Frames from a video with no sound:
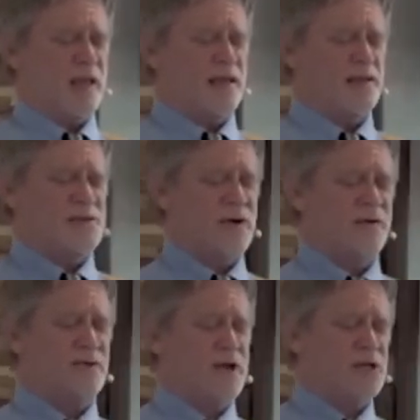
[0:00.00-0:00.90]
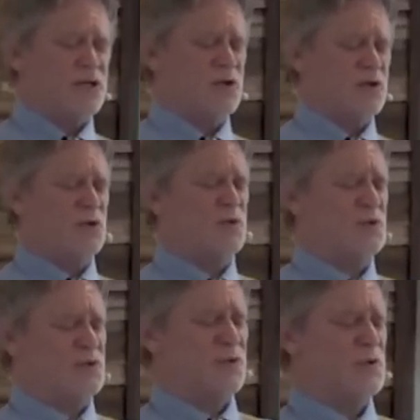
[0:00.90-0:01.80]
And so I invite you
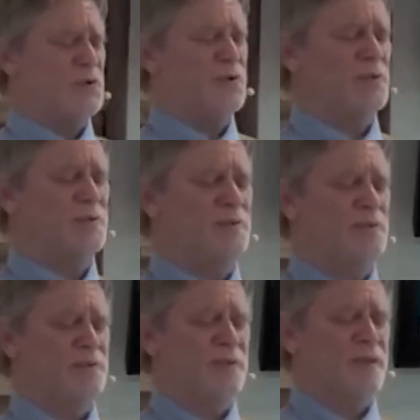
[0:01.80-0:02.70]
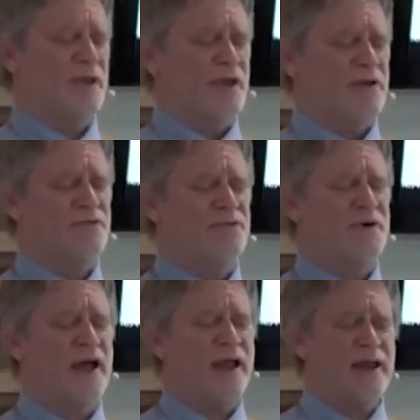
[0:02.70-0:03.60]
to
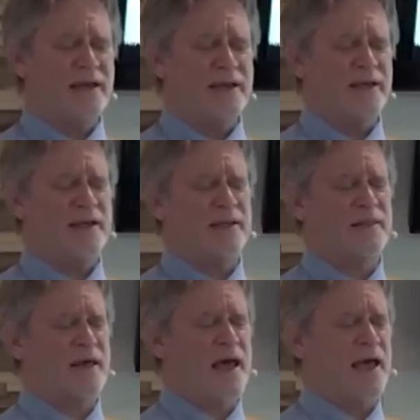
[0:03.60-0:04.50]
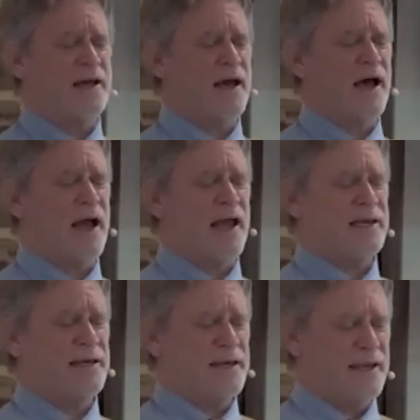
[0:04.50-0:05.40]
find that
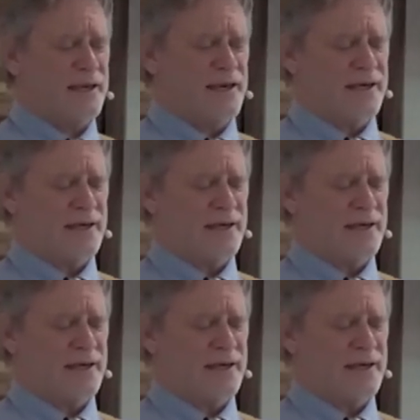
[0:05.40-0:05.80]
idea